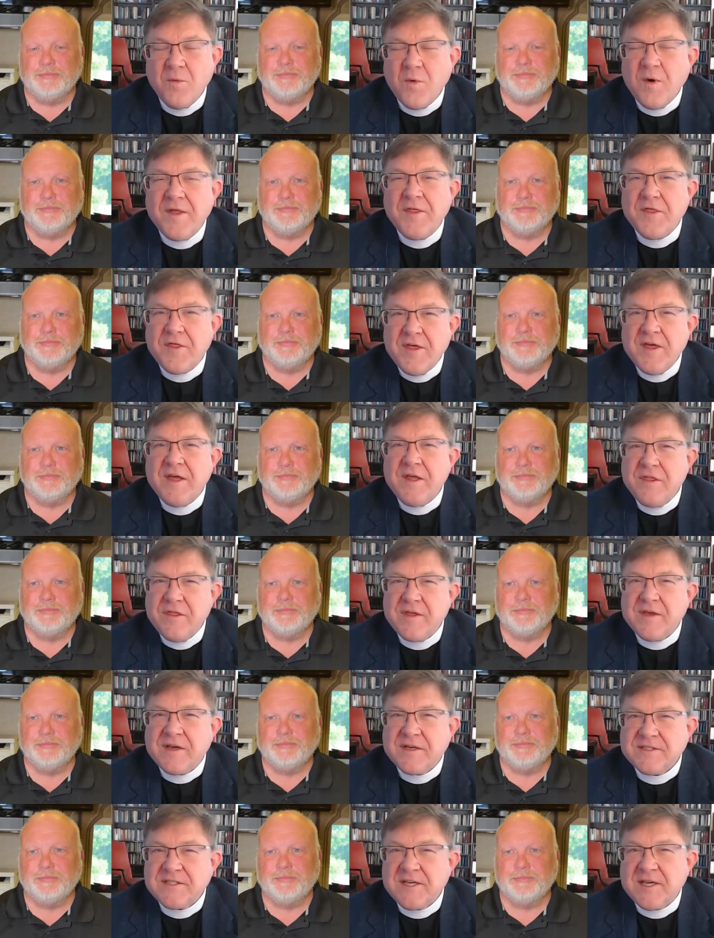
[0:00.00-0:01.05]
Speaker 1: what they
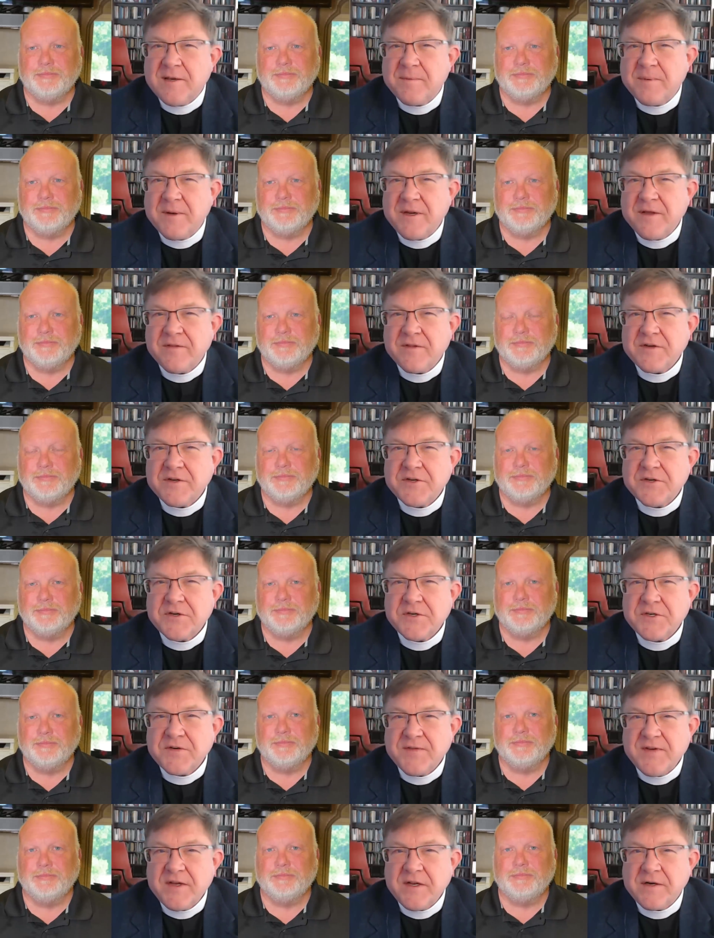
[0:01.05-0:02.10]
think is happening in the
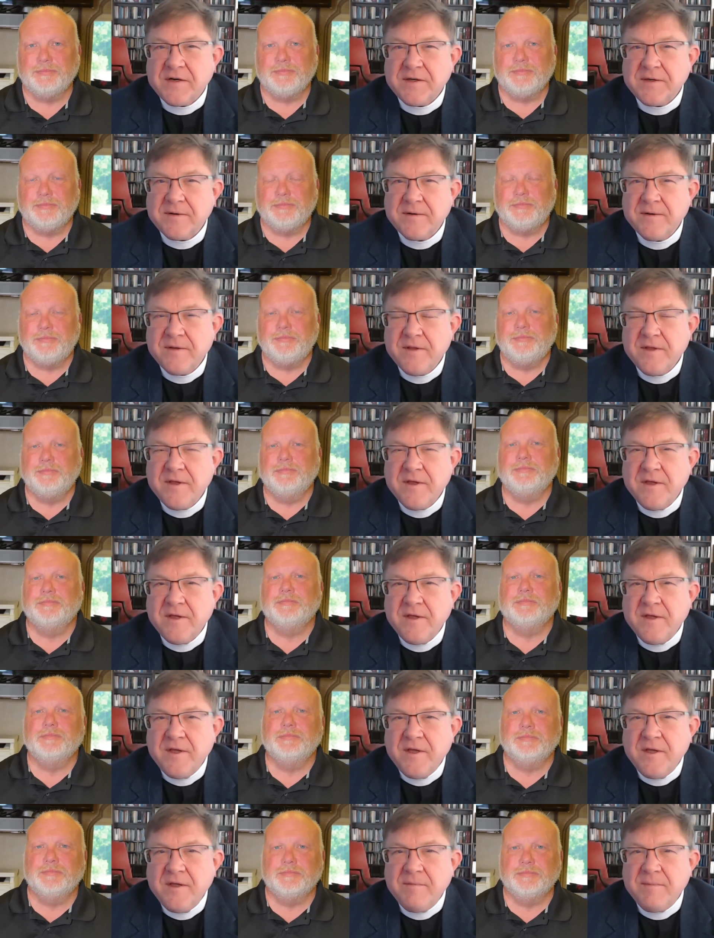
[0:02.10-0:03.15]
Church of England.
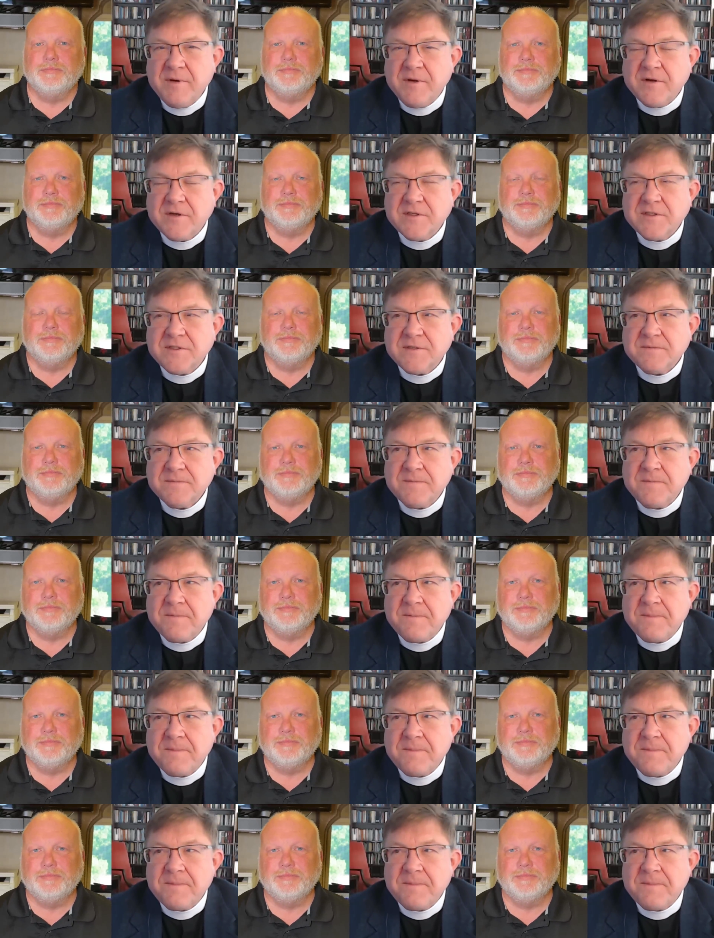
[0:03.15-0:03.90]
Because